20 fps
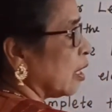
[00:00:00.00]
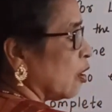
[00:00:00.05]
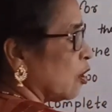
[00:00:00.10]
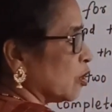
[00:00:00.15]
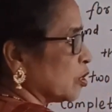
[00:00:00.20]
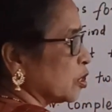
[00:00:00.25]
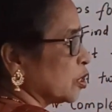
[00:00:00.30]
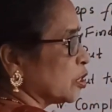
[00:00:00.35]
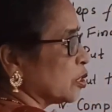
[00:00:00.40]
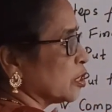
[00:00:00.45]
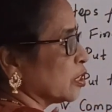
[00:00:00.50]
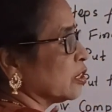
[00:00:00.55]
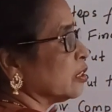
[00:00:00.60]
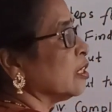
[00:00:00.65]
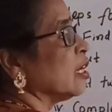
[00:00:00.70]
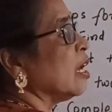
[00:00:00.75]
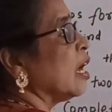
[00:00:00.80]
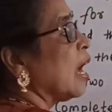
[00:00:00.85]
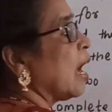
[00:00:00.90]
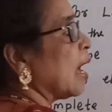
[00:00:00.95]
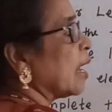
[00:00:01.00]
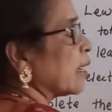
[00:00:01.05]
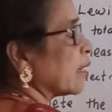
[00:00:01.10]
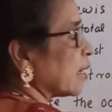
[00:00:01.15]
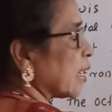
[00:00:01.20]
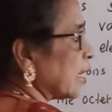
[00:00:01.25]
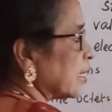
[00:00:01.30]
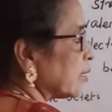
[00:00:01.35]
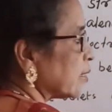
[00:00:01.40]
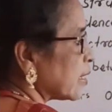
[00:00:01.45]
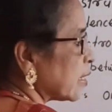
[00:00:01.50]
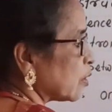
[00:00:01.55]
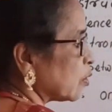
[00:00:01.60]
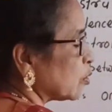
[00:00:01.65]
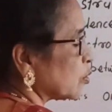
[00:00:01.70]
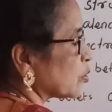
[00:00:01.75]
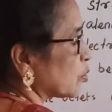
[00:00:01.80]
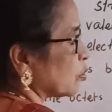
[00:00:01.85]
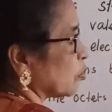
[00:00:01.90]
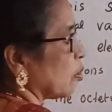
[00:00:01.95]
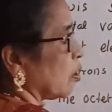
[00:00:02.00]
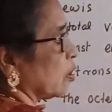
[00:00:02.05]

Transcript: oxygen, and right side also